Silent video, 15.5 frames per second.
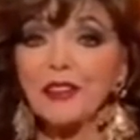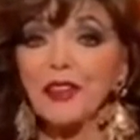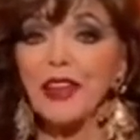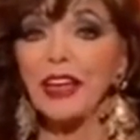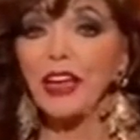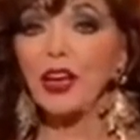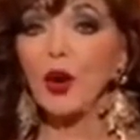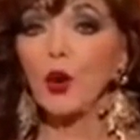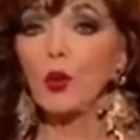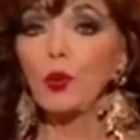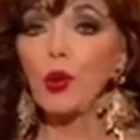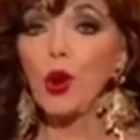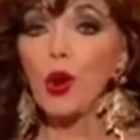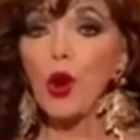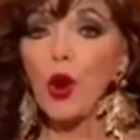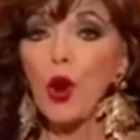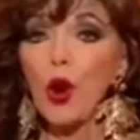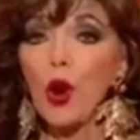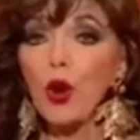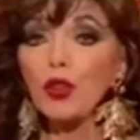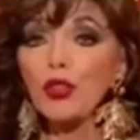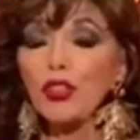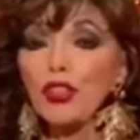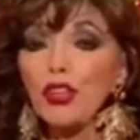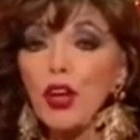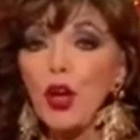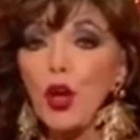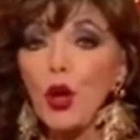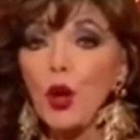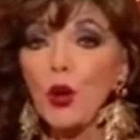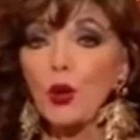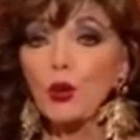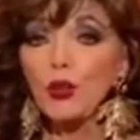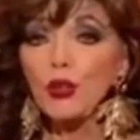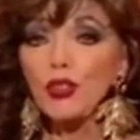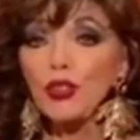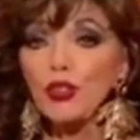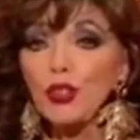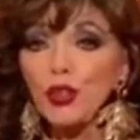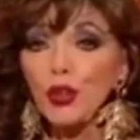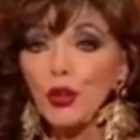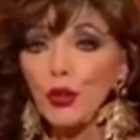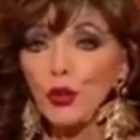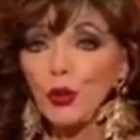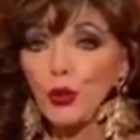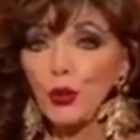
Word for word: the award goes to